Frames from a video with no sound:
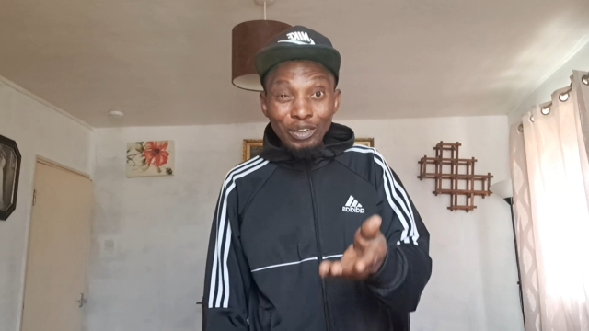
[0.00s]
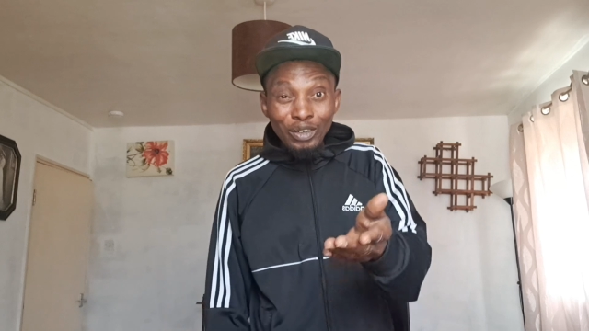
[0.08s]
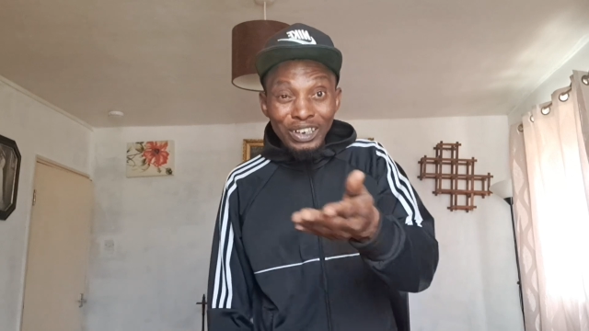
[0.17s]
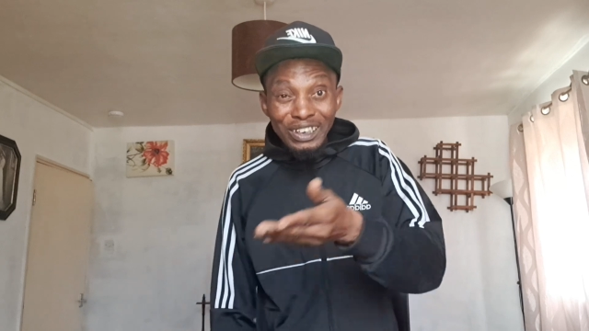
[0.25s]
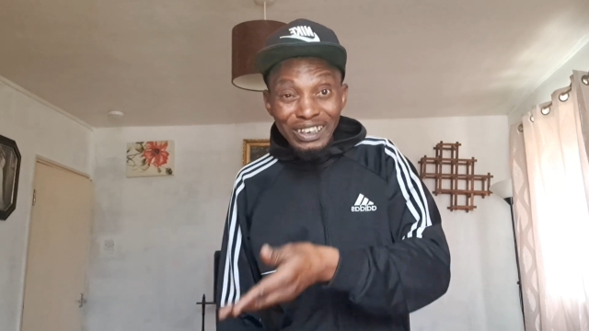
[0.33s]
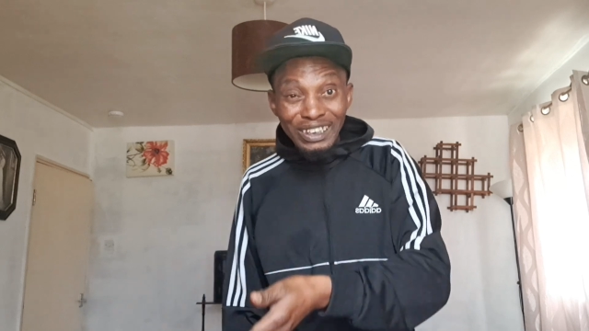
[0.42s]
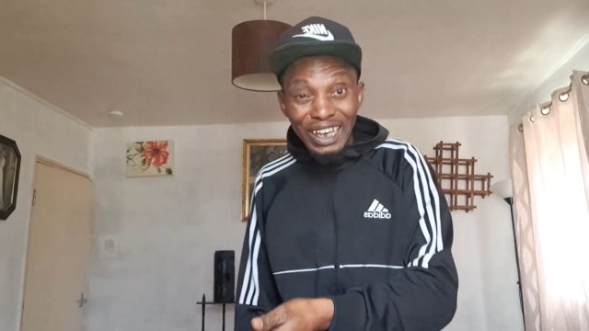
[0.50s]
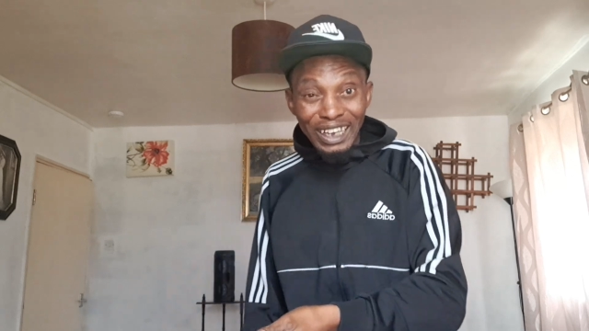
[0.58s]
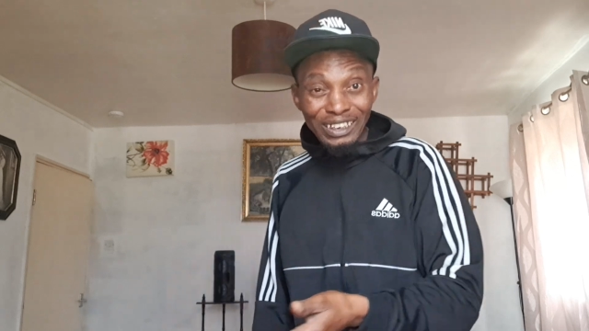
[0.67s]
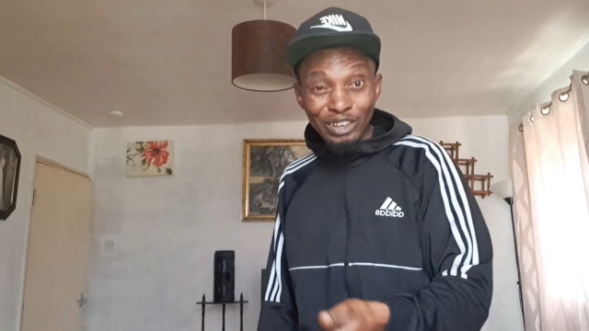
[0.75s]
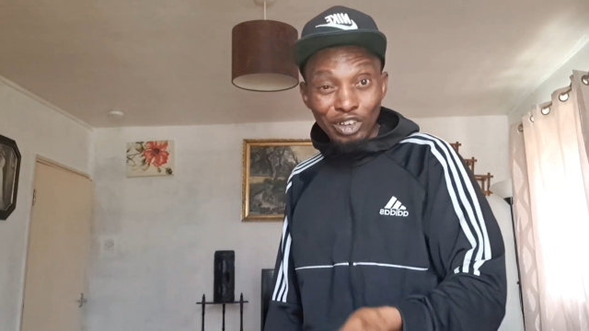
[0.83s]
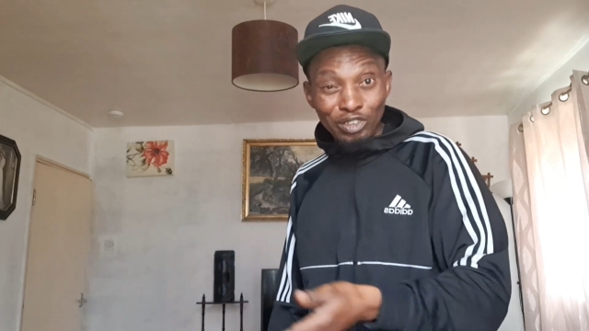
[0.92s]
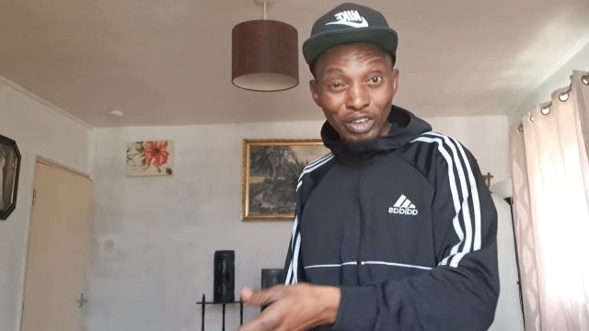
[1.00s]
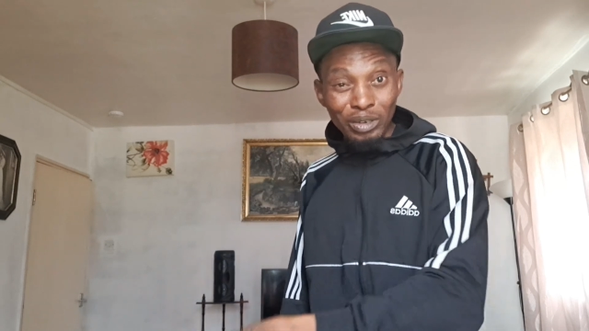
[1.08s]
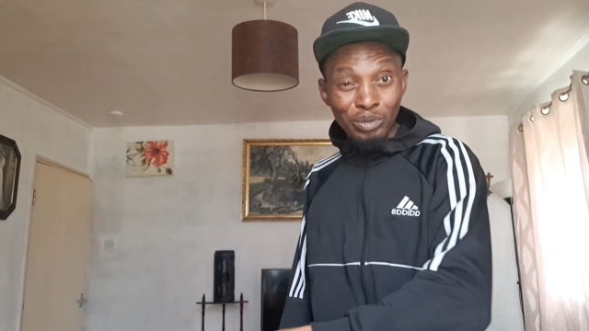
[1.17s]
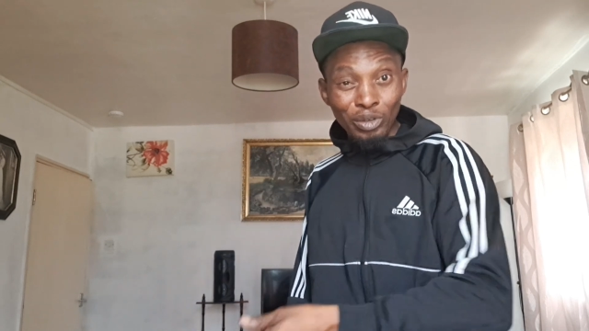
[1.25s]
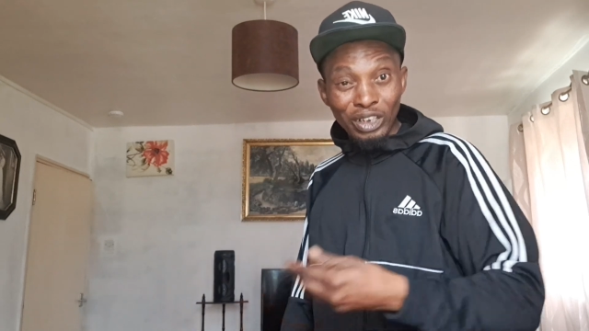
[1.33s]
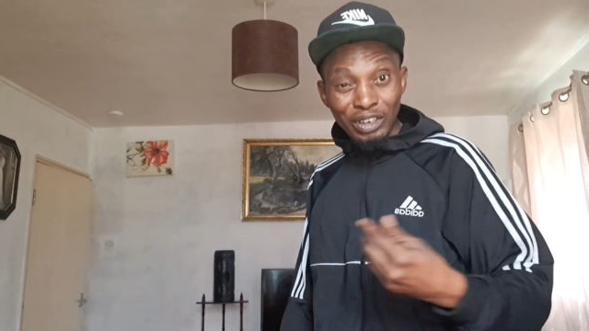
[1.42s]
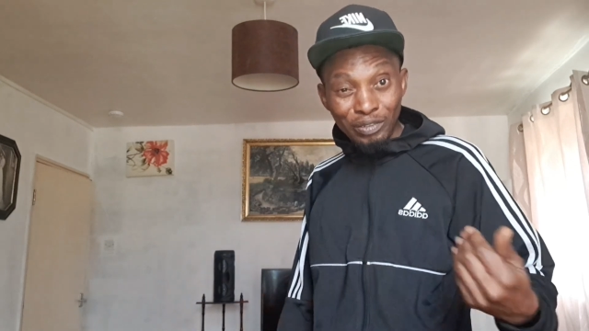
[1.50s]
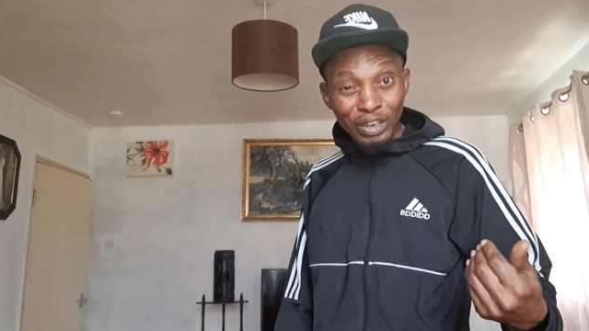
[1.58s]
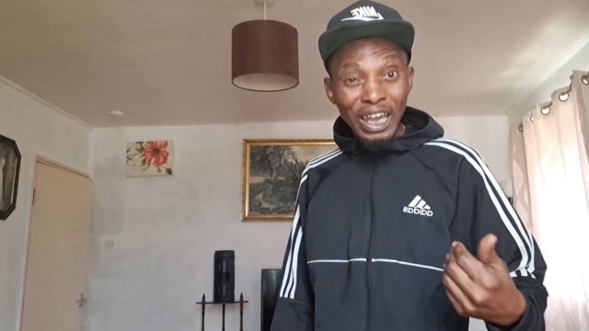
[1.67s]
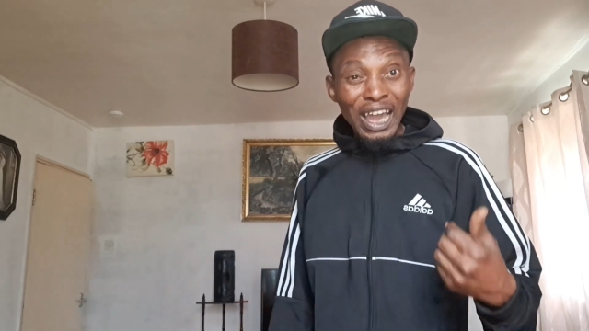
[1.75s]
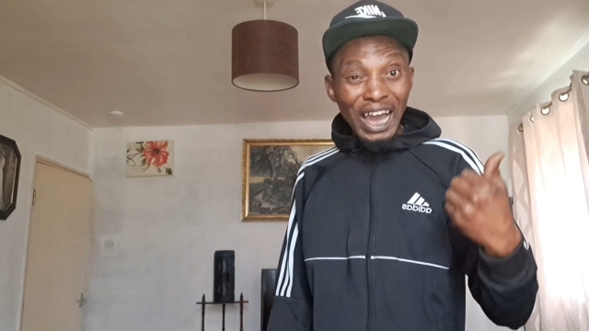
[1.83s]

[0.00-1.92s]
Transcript: the only thing now is just for him to give you.